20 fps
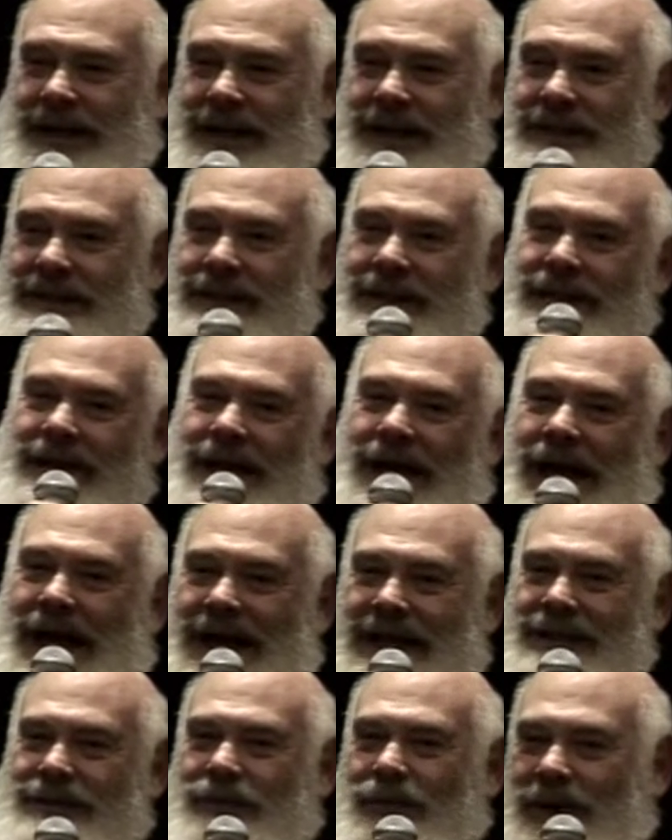is that
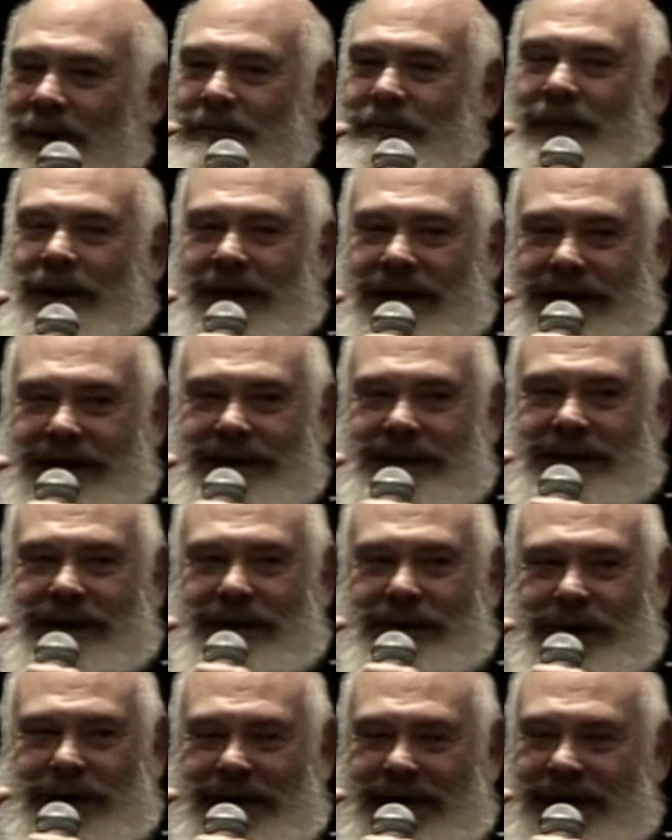as one bite is
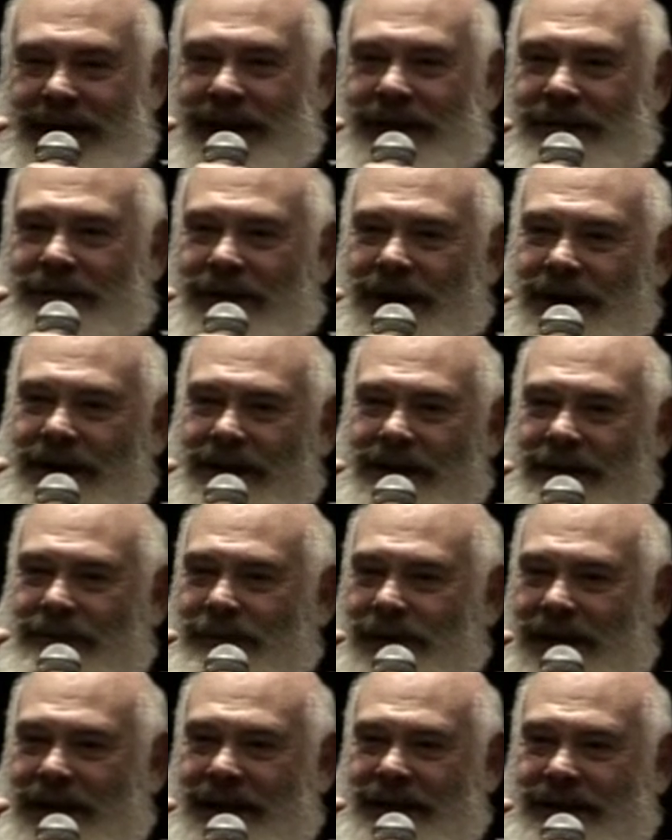going in, rather than
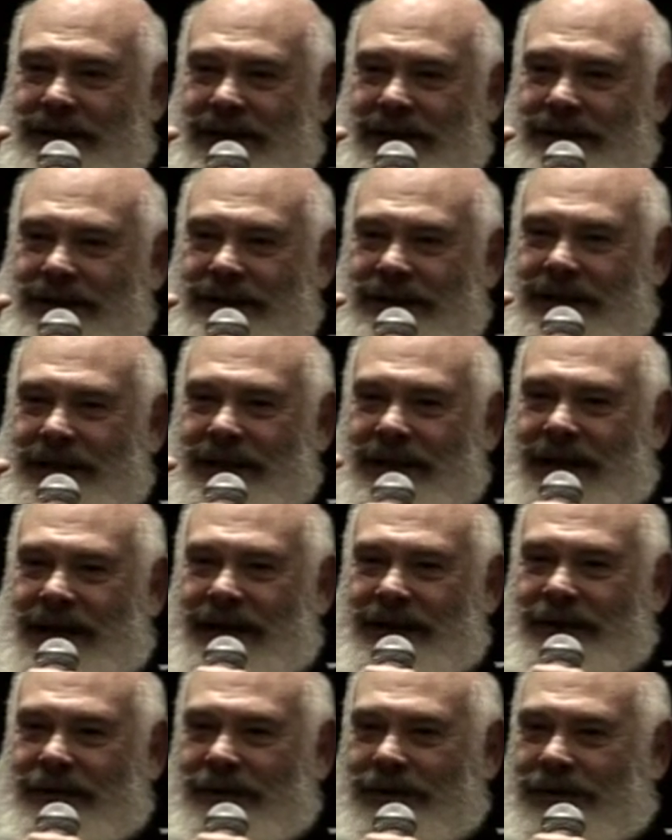paying attention to that, you're